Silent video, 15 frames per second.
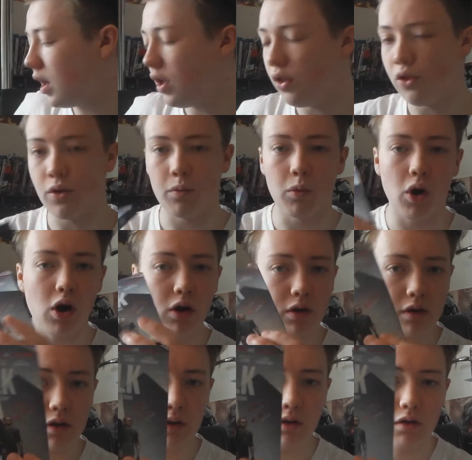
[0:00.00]
The Walk.
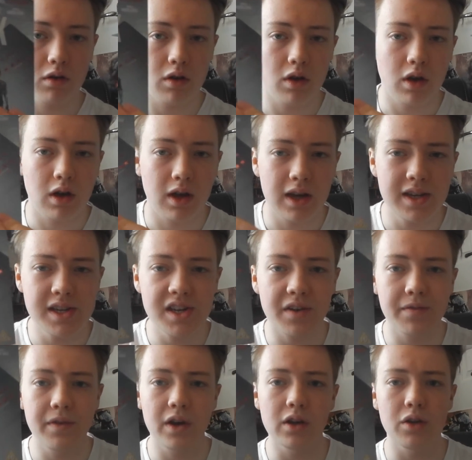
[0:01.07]
This is a
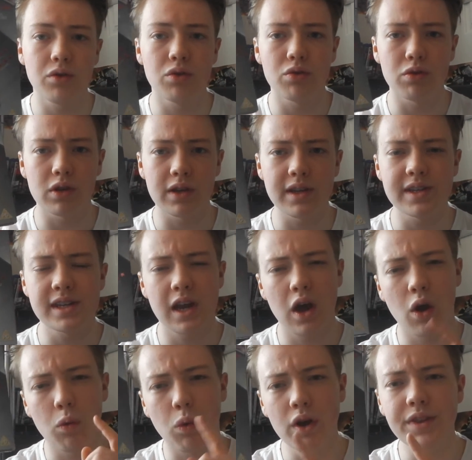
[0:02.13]
fairly new release.
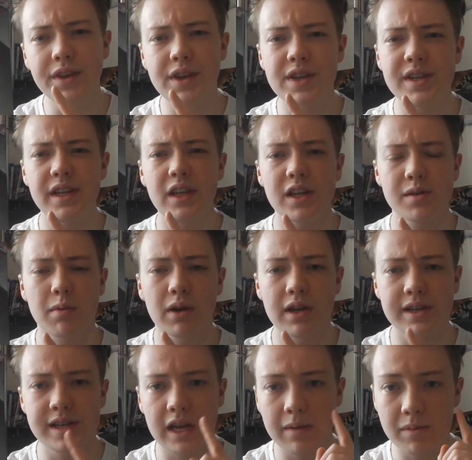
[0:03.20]
Wanted to see this one in
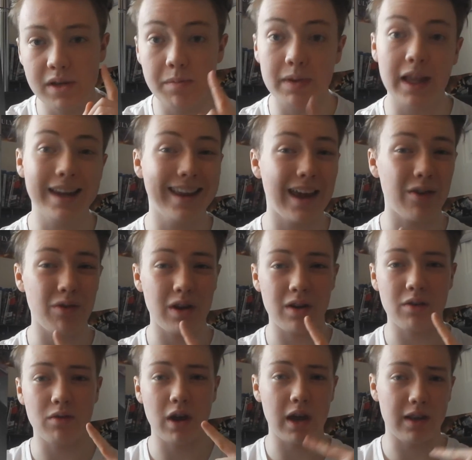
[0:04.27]
cinemas, but didn't
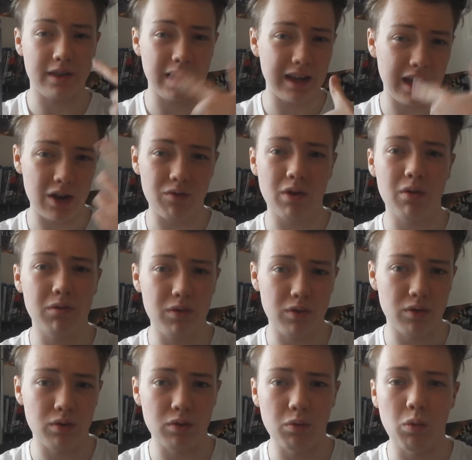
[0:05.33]
get around
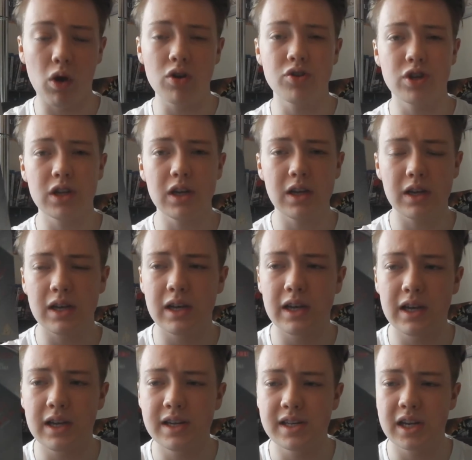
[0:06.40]
to watching it
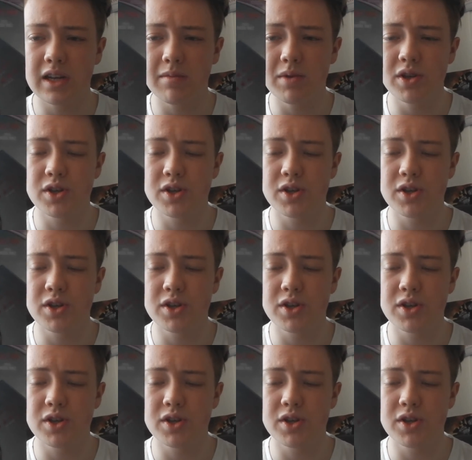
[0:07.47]
in cinemas.